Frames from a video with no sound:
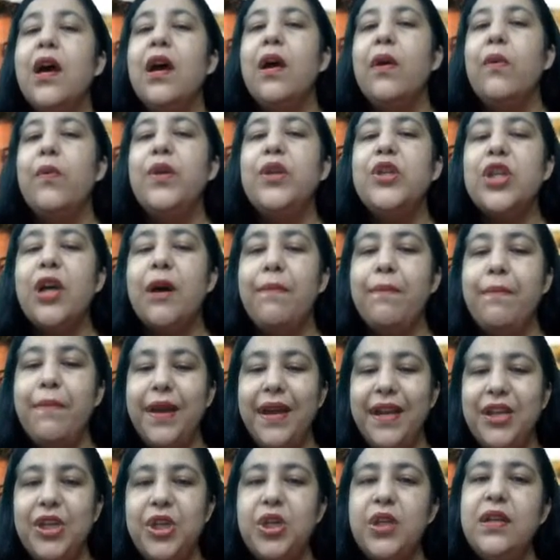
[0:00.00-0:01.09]
which are
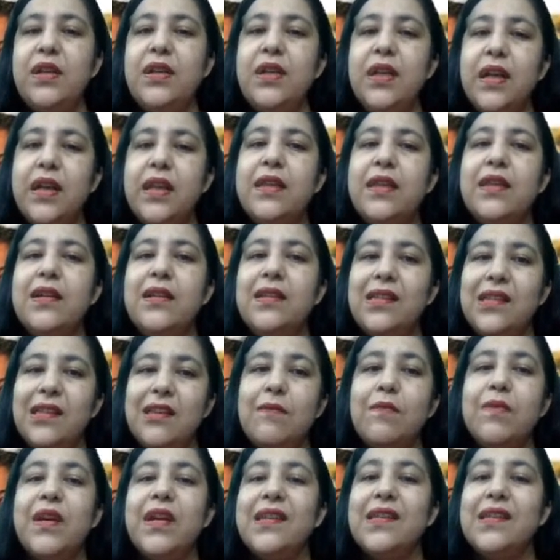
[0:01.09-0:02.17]
mentioned in the
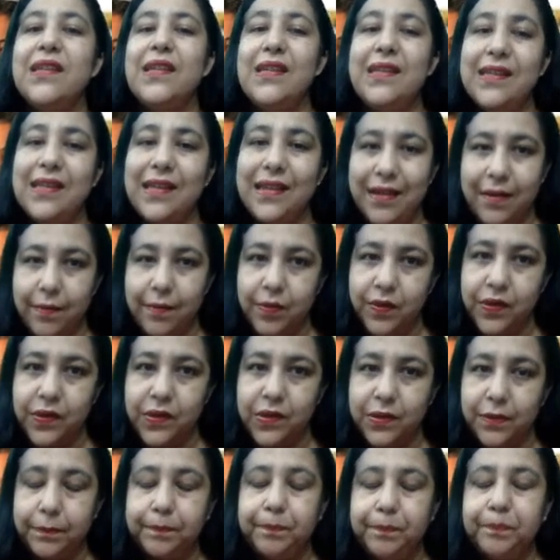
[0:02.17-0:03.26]
CBSE syllabus.
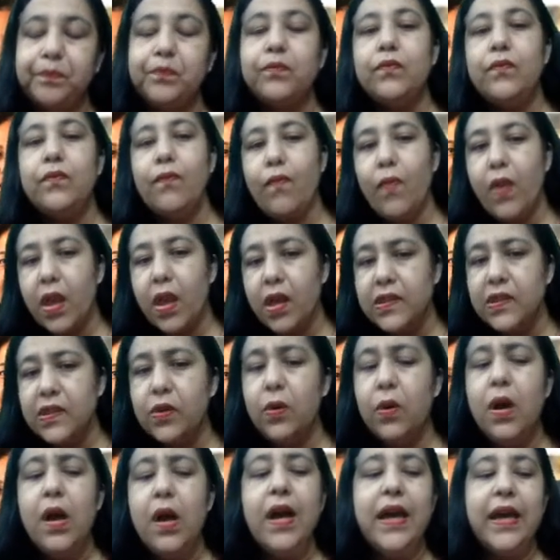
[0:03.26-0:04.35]

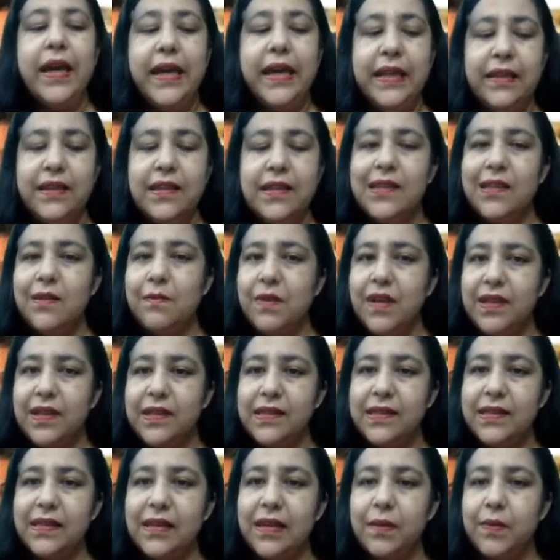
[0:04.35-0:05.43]
So in the CBSE
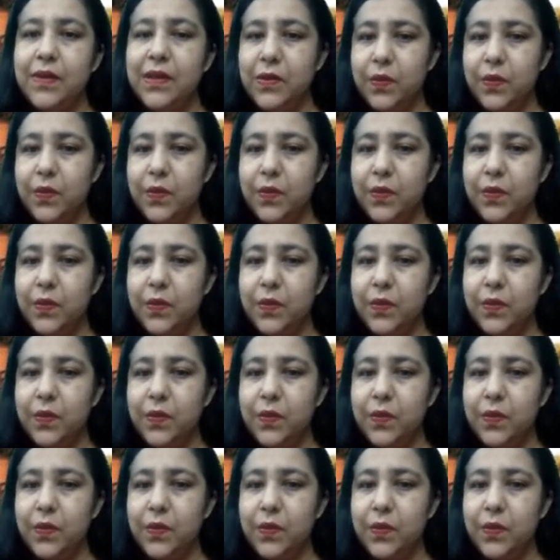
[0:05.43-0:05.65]
syllabus